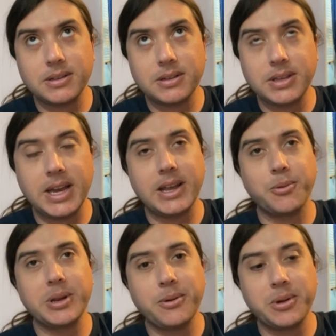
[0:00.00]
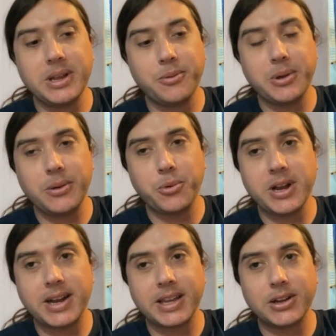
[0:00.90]
yeah, it would it would it, it would
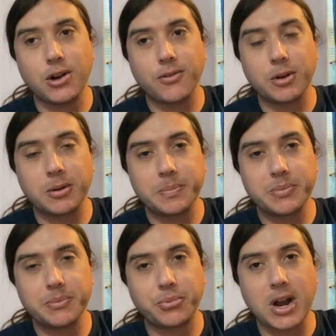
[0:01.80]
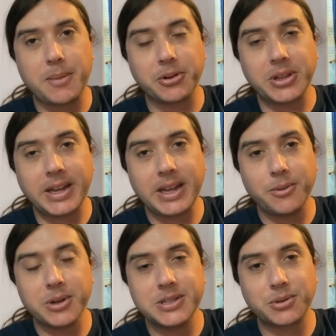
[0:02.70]
not kick over properly. It
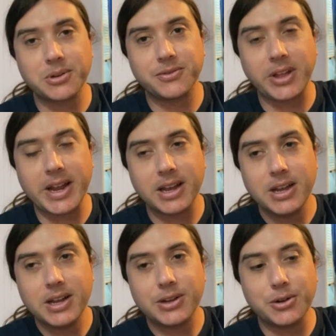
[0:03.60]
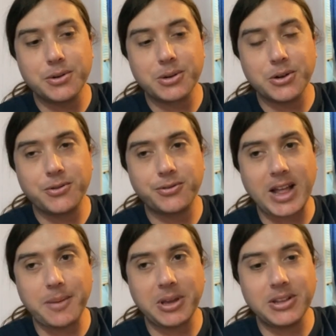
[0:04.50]
would sort of like go go
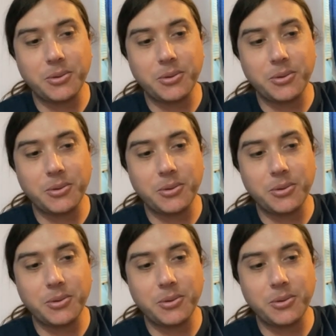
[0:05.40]
flappy in the